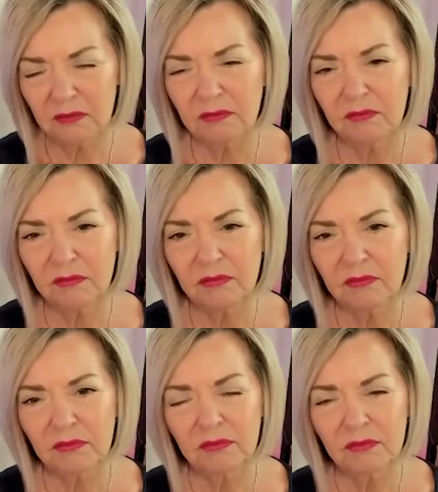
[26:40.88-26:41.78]

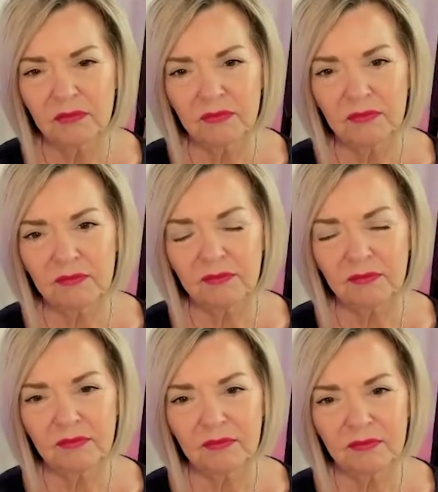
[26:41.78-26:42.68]

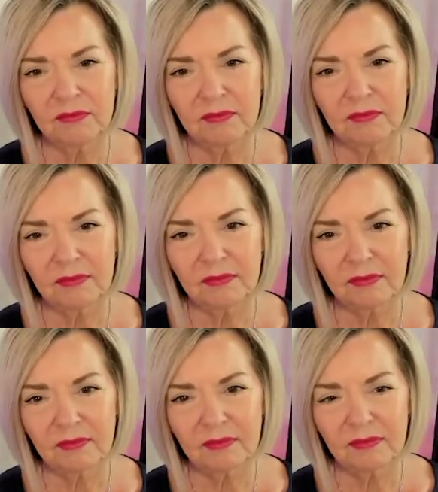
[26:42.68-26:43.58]

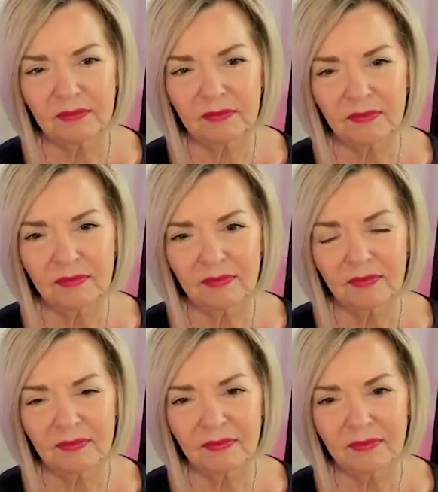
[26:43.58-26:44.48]

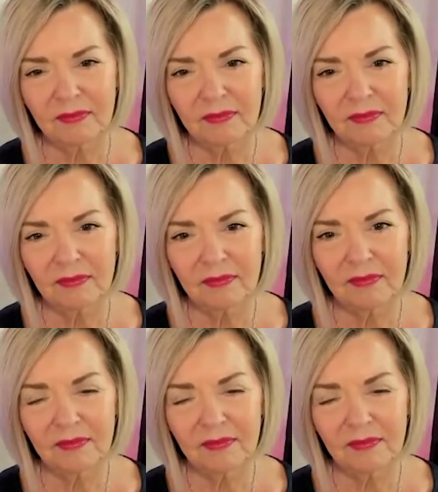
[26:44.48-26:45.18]
(not speaking)